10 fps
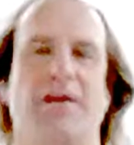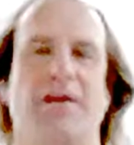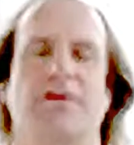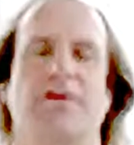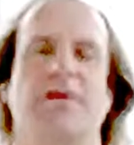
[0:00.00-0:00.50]

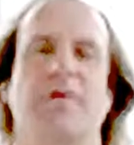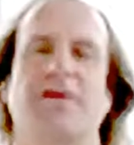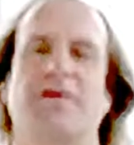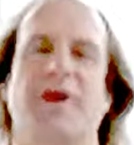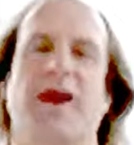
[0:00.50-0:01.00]
Lucid dreaming
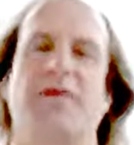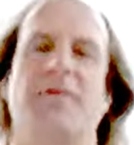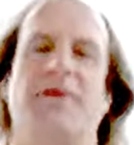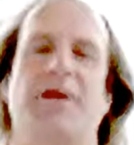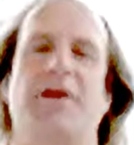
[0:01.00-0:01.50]
has probably
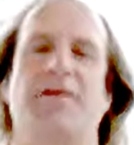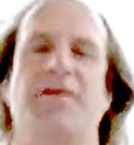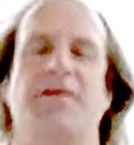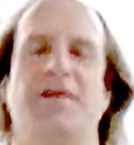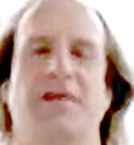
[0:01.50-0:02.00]
been
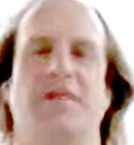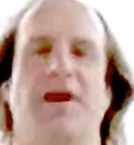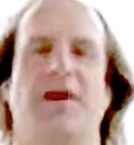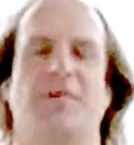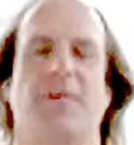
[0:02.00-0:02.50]
around as
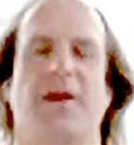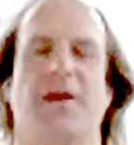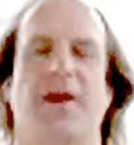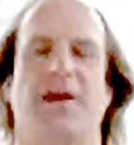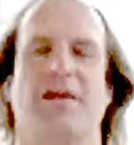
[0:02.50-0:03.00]
long as
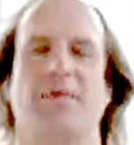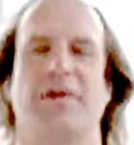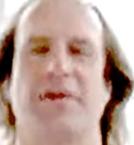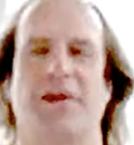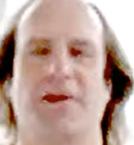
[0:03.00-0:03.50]
mankind has
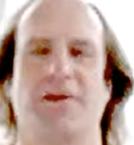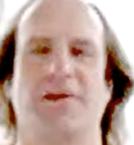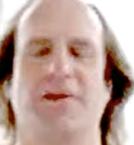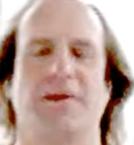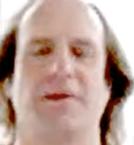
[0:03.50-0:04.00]
been around.